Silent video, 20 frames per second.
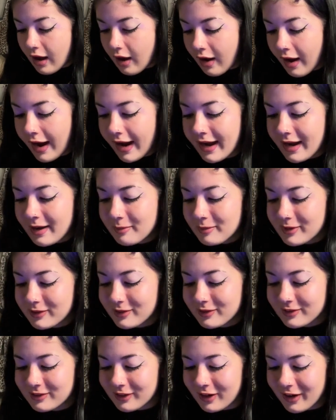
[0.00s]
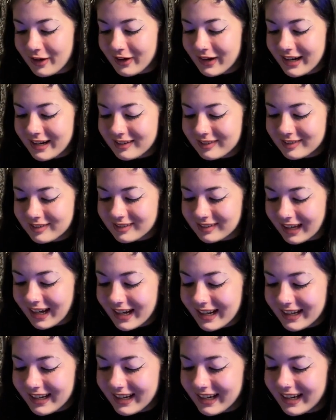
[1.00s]
I am so
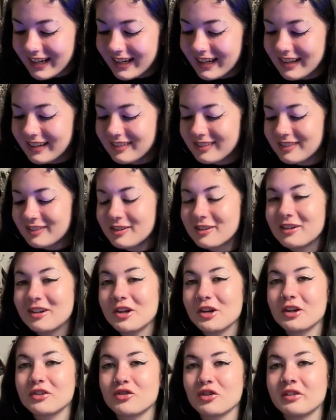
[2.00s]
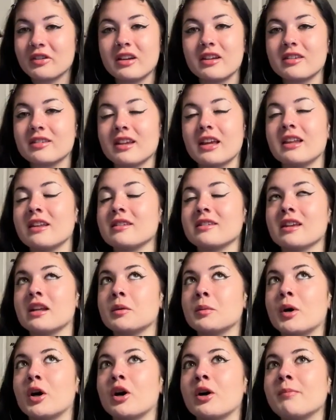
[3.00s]
excited to just, like, sit in the
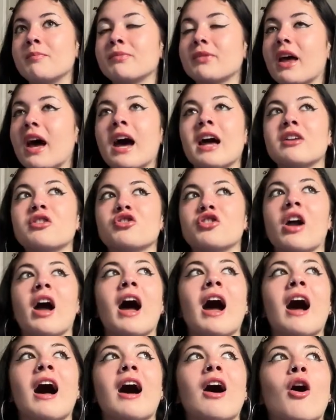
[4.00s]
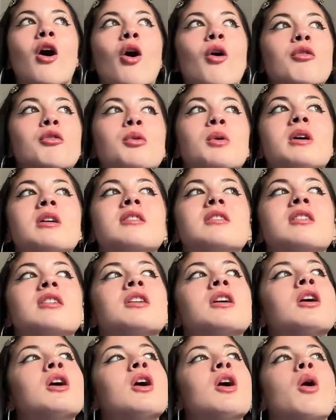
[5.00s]
cinema and chat afterwards,
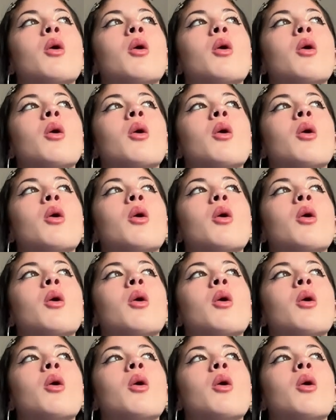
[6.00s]
and